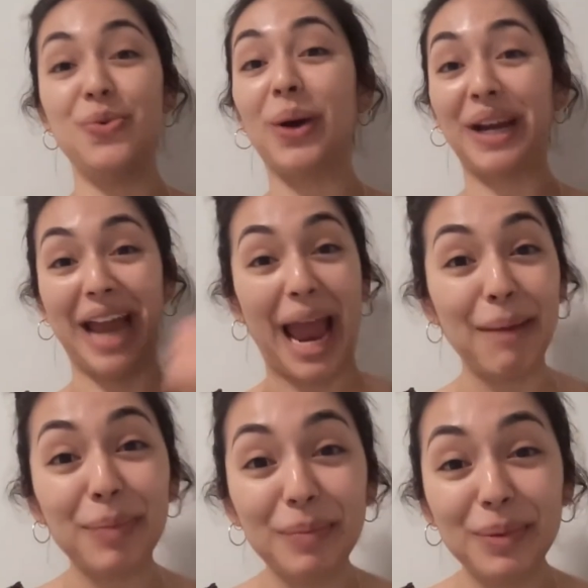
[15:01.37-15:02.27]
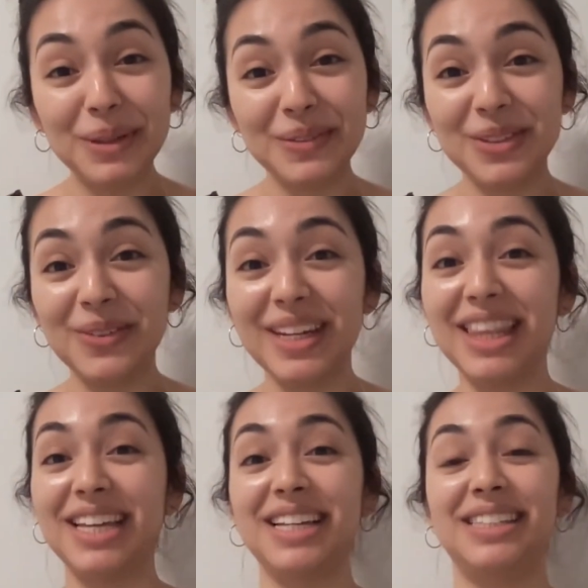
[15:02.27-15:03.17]
are capable of doing
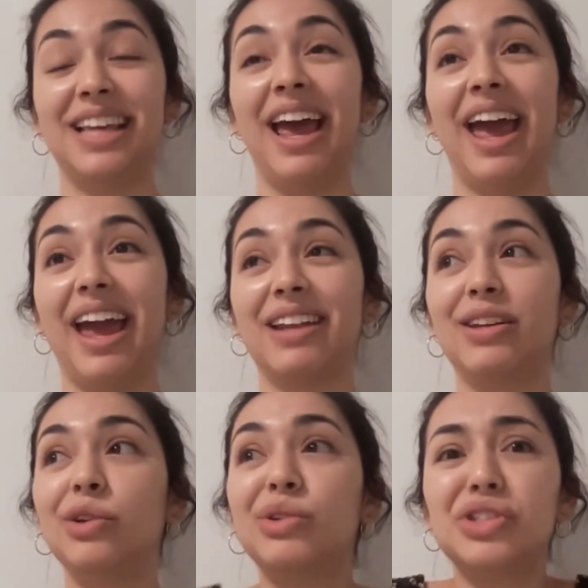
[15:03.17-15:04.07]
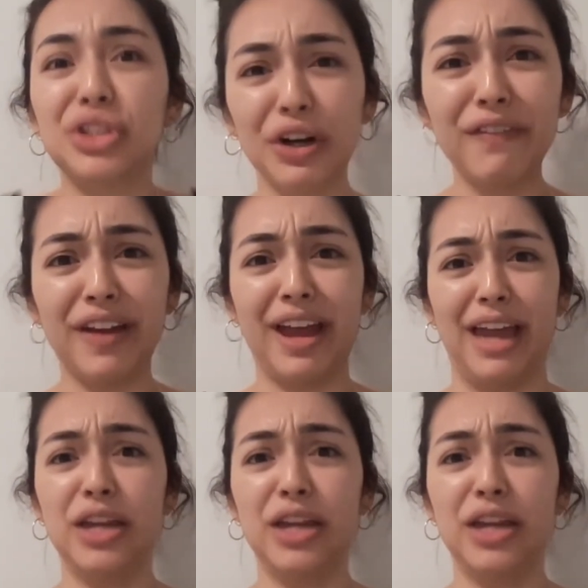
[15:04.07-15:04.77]
this and you deserve it.